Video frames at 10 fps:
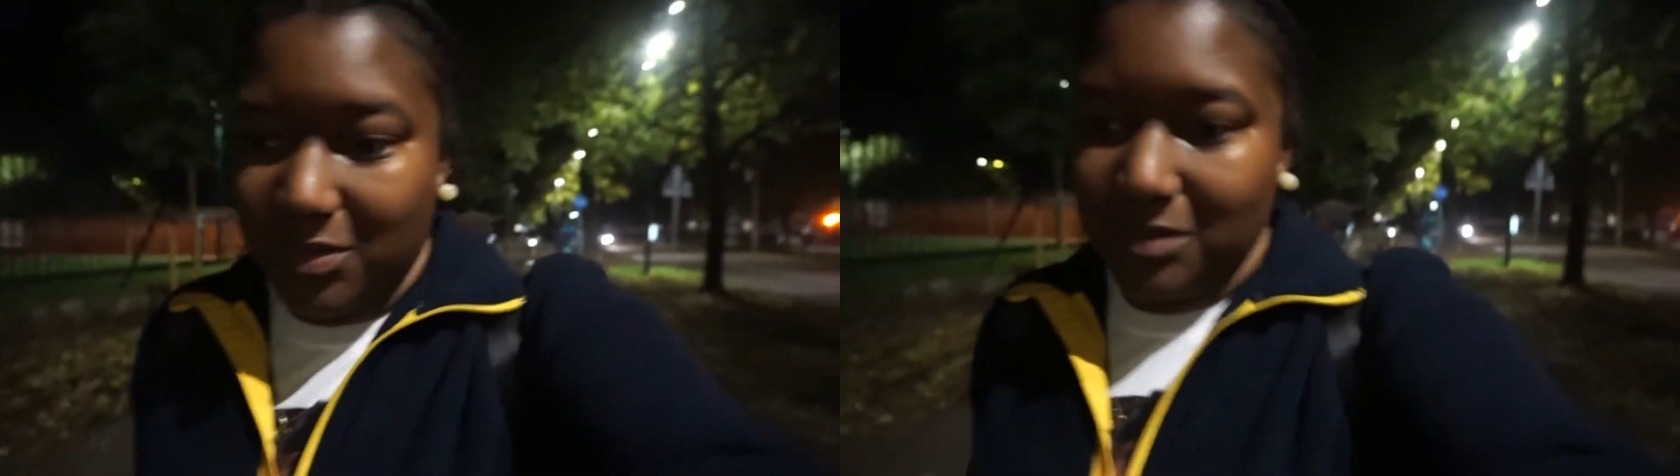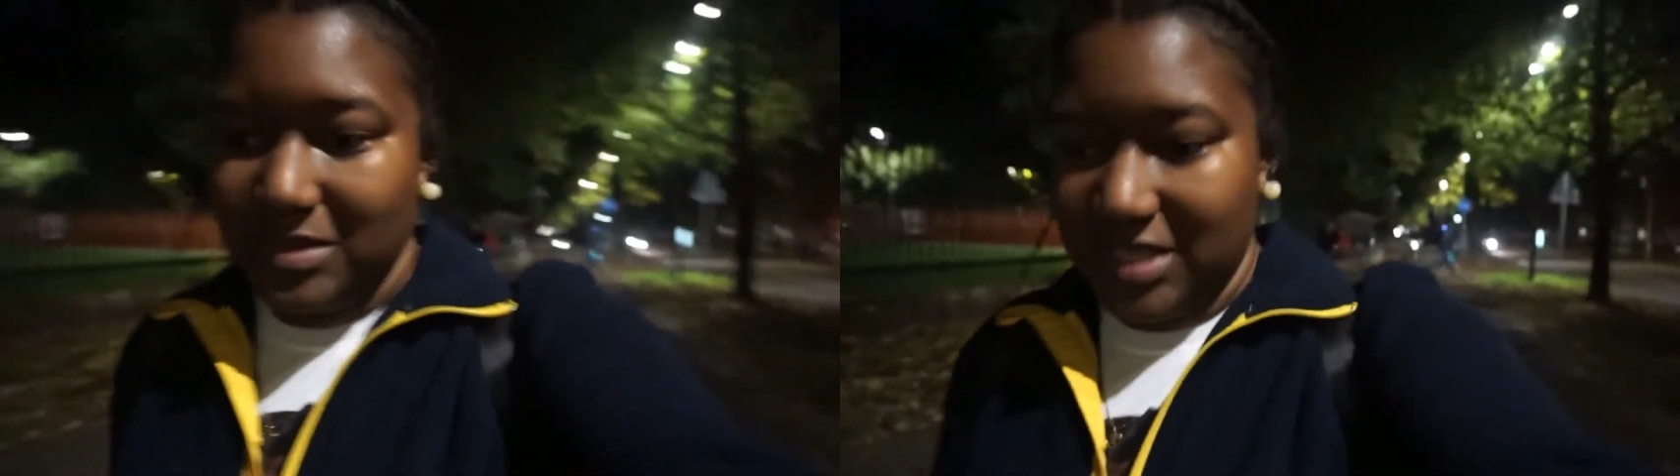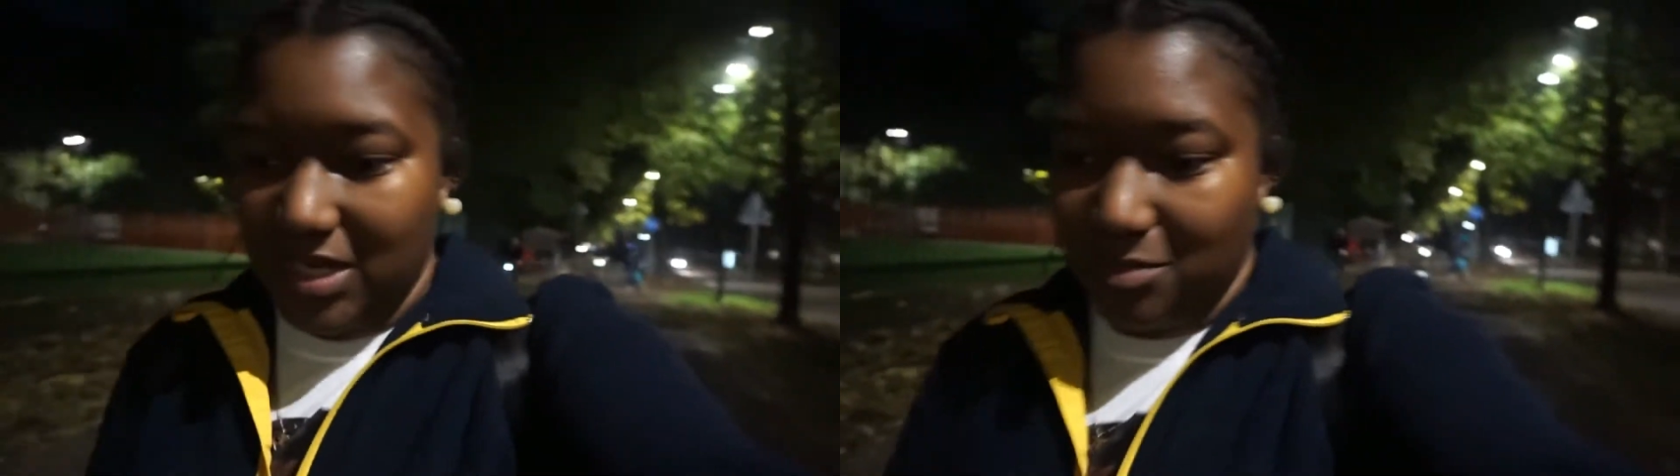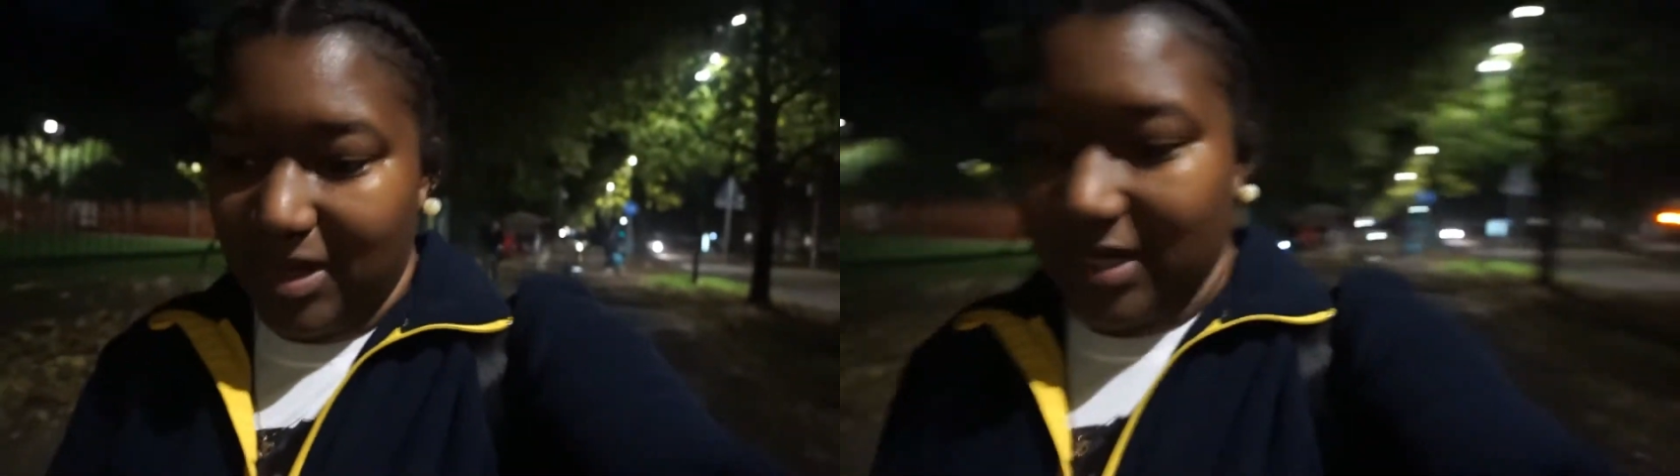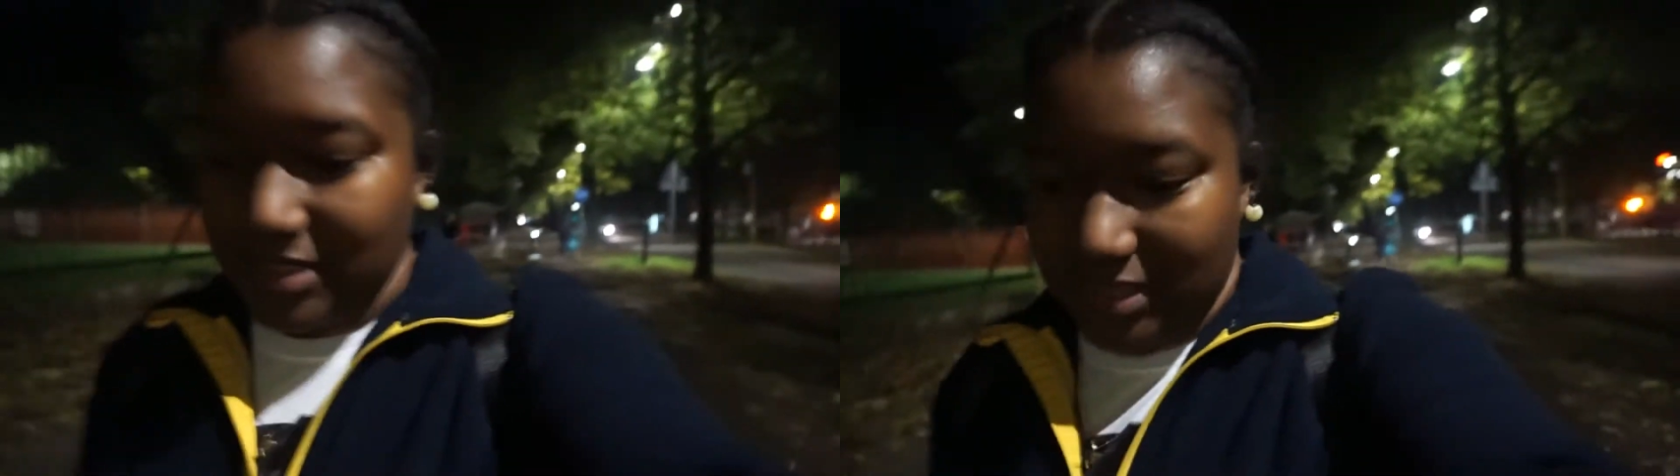what he was saying, but
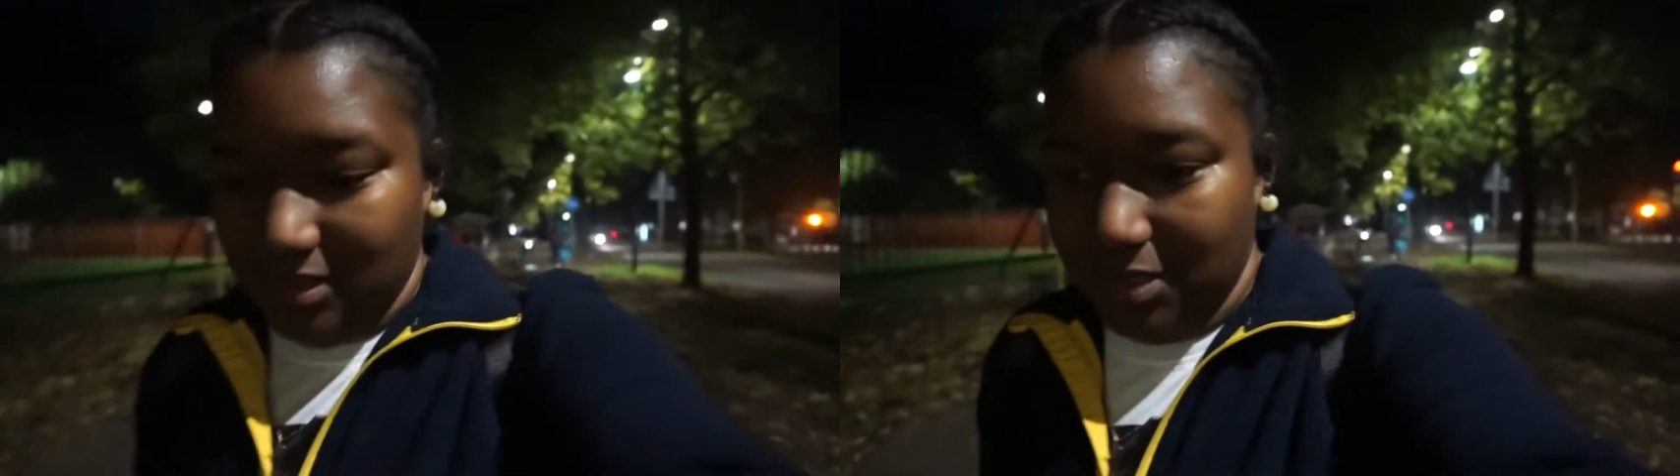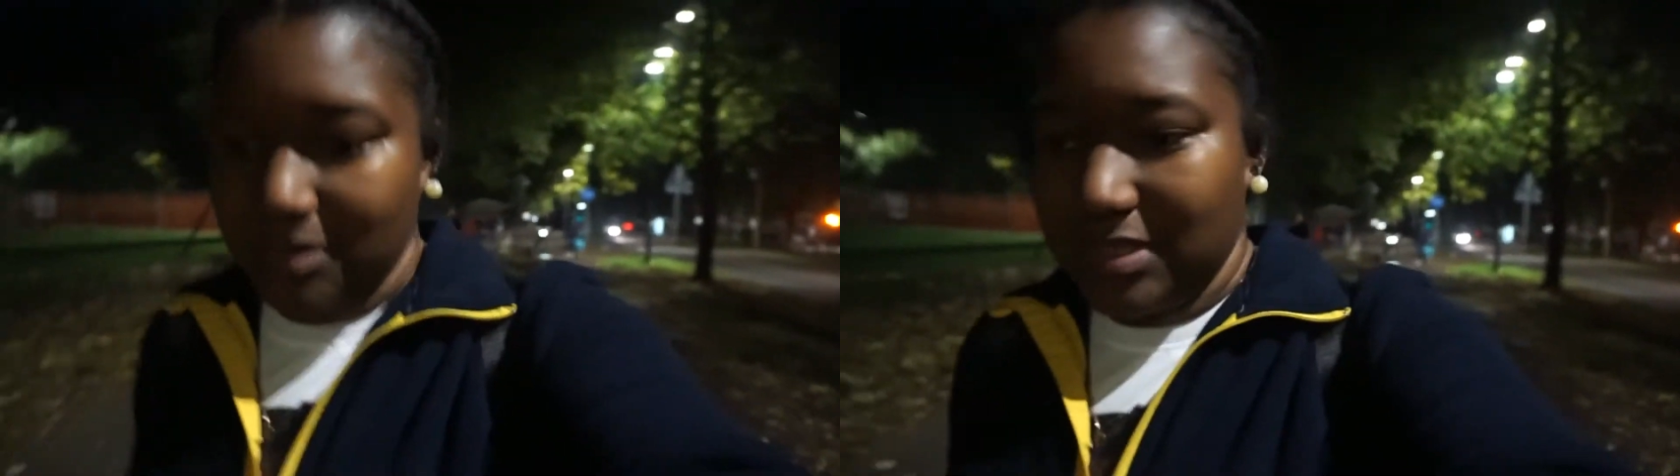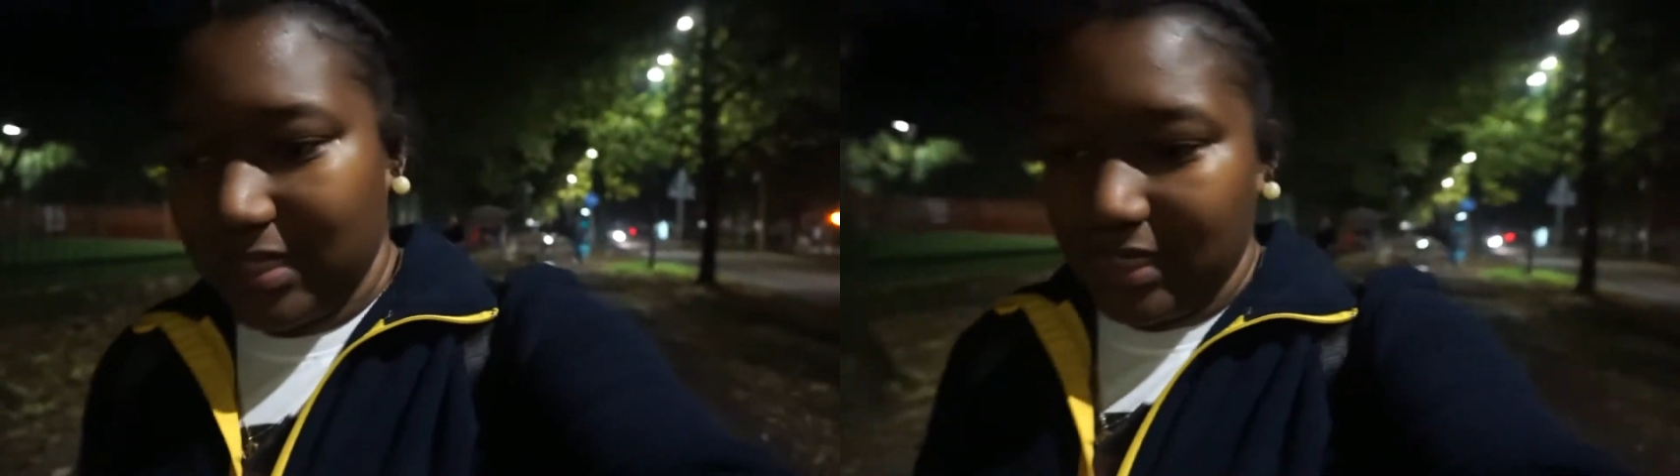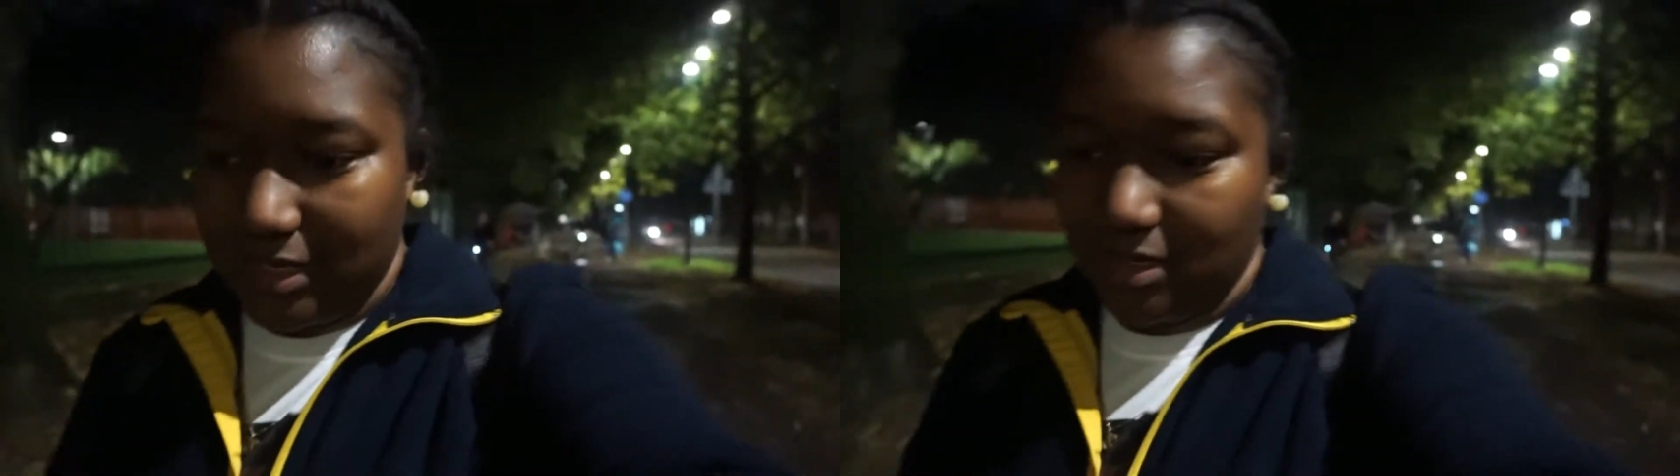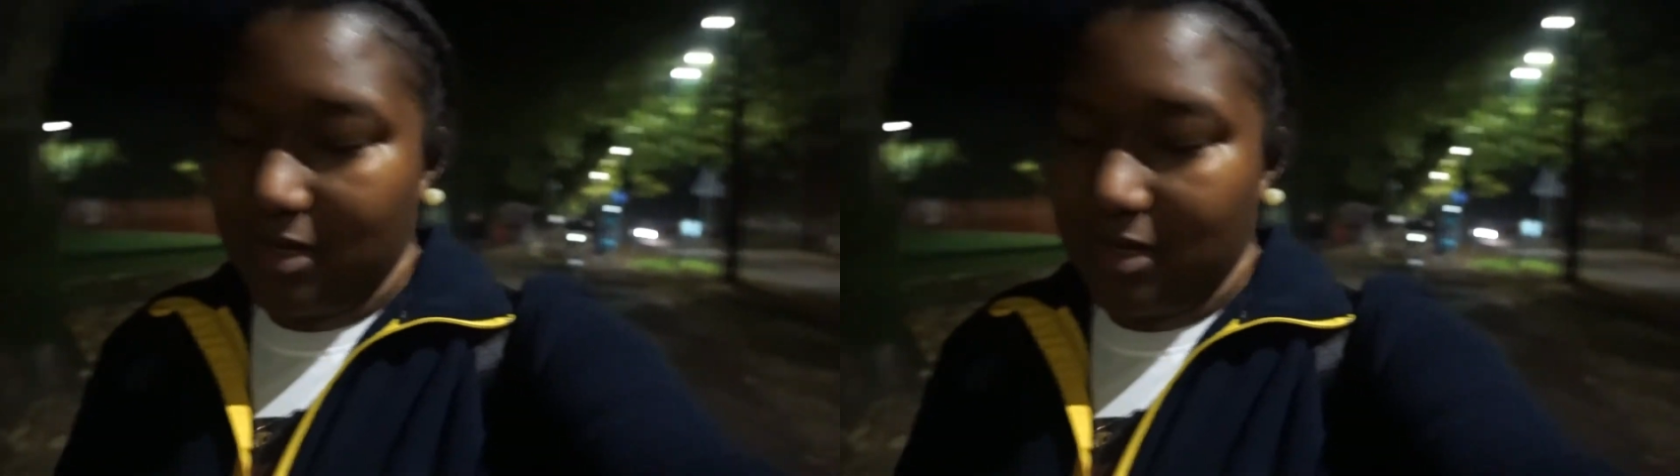I could tell he was like,